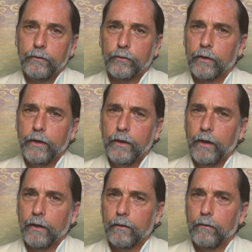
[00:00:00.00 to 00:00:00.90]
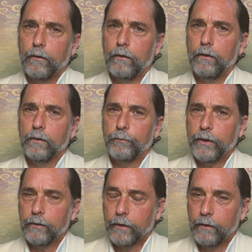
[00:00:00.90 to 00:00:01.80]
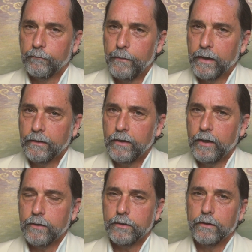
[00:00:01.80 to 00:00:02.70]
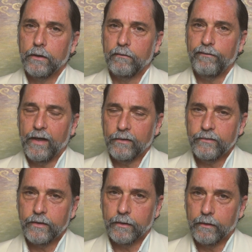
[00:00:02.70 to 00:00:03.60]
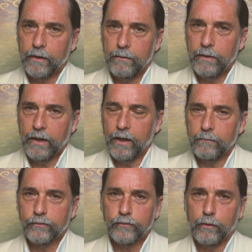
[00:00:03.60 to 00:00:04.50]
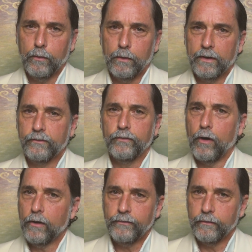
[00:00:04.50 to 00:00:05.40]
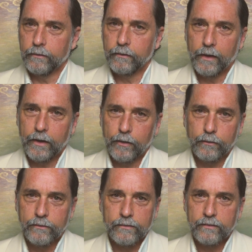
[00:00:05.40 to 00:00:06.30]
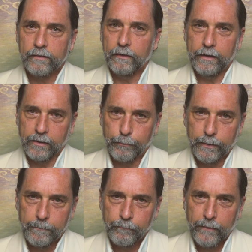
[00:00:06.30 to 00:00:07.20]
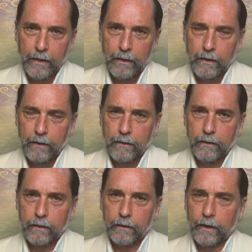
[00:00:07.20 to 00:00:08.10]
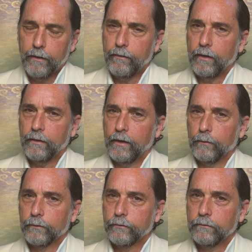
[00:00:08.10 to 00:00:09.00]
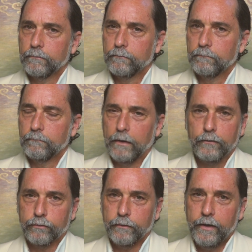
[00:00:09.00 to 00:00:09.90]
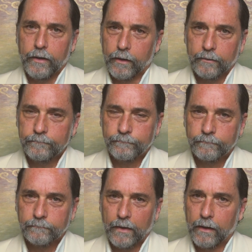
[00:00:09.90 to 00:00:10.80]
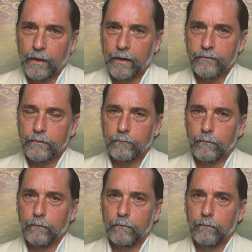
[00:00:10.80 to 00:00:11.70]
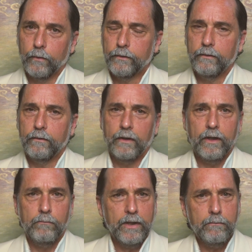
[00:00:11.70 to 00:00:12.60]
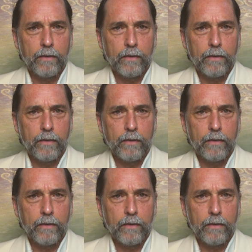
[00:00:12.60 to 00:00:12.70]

during a long period of meditation and fasting that he became so exhausted that he couldn't sleep. And I thought that was intriguing. And I asked him, what did he mean